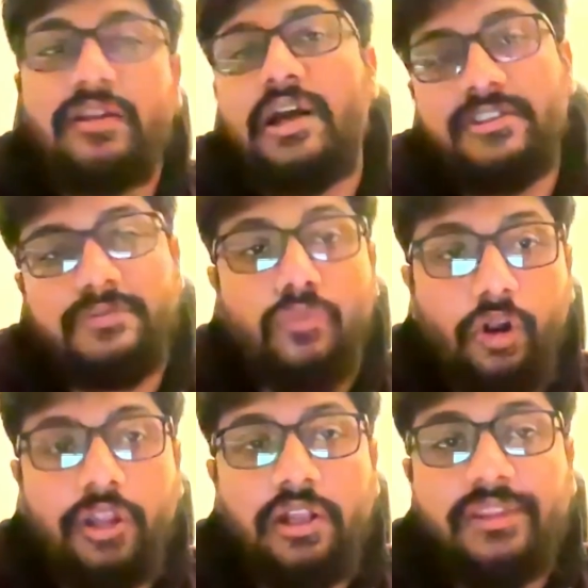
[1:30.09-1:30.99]
class
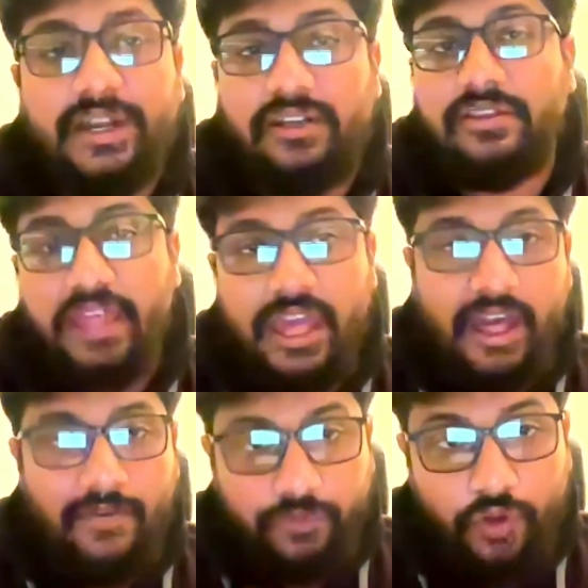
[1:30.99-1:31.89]
model that they
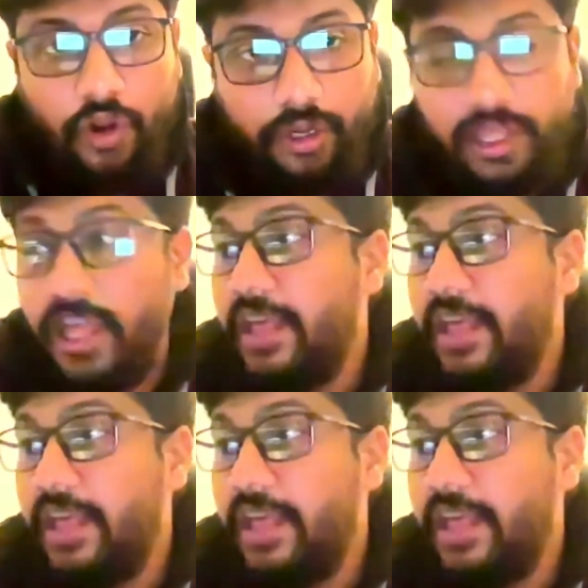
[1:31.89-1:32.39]
have got.